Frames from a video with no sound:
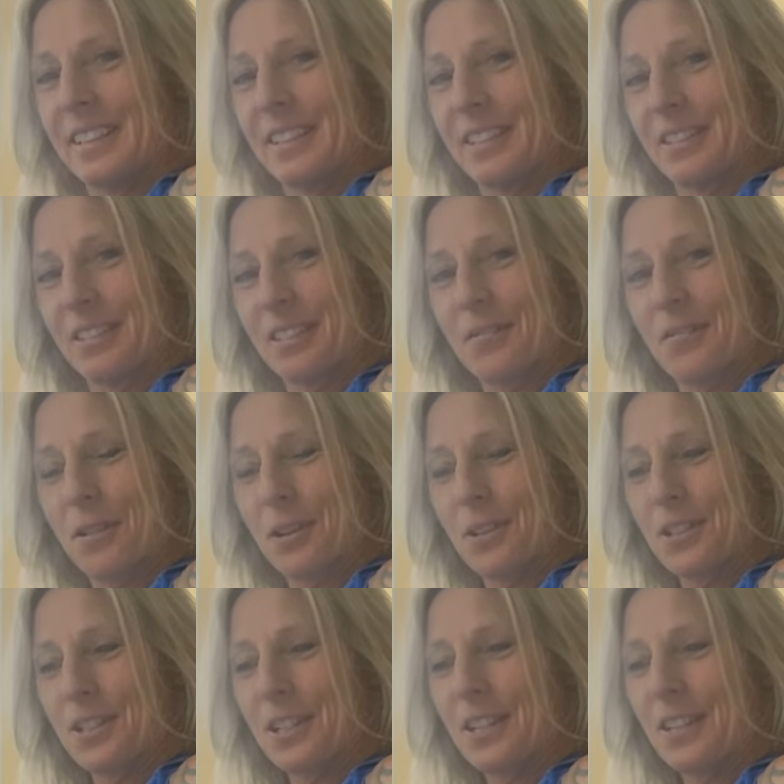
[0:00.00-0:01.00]
really
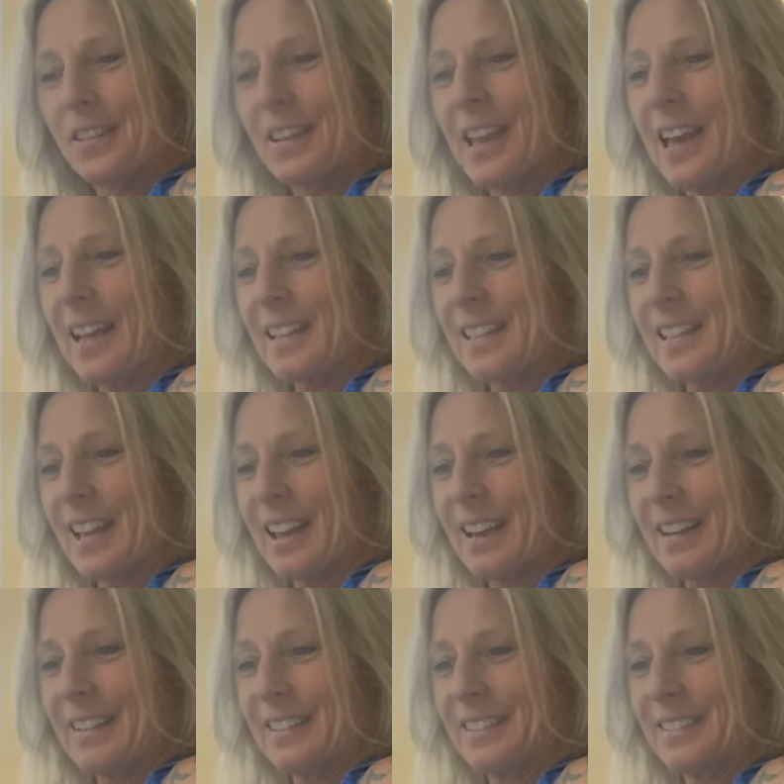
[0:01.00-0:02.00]
focusing on the
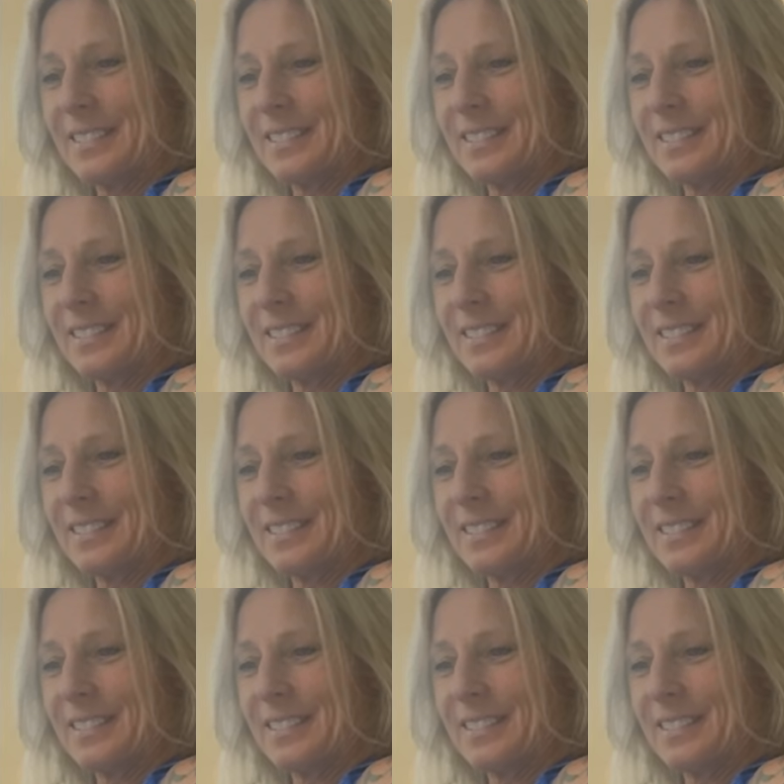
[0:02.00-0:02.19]
exhale.